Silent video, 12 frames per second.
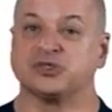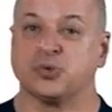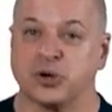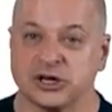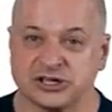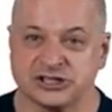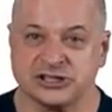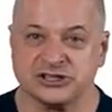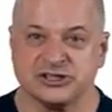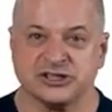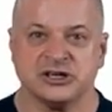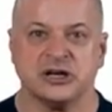
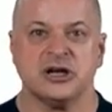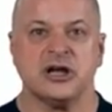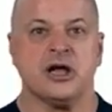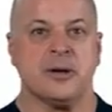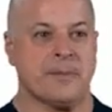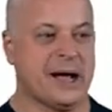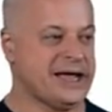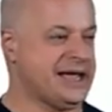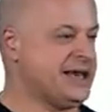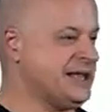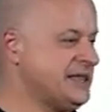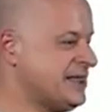worsened by
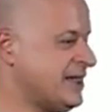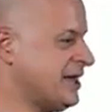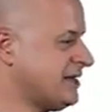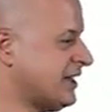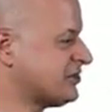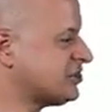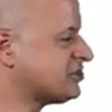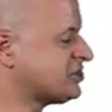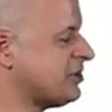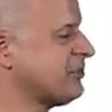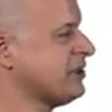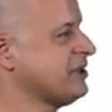anything that's a
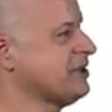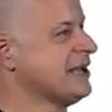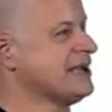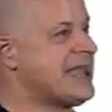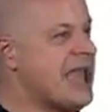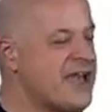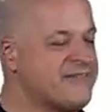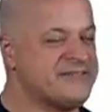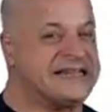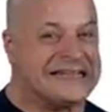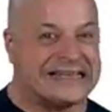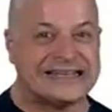stimulant, like
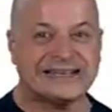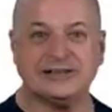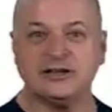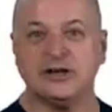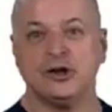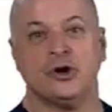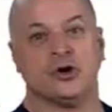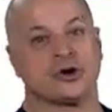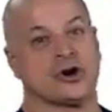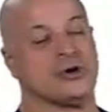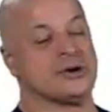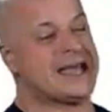caffeine,
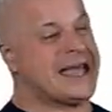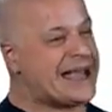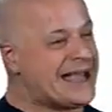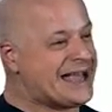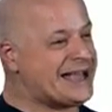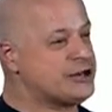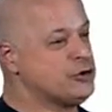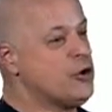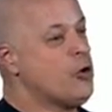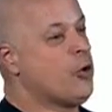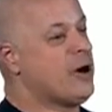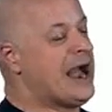cocaine,
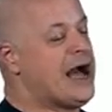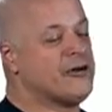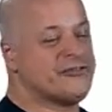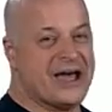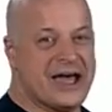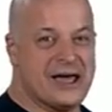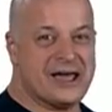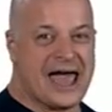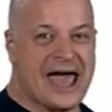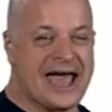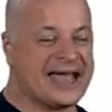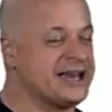or alpha
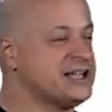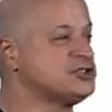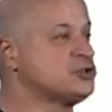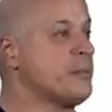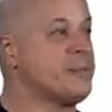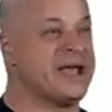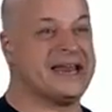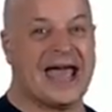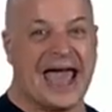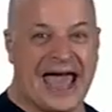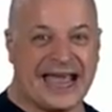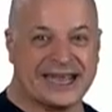agonists or beta
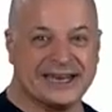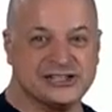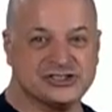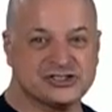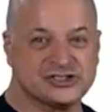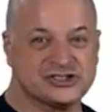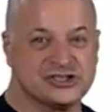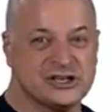agonists.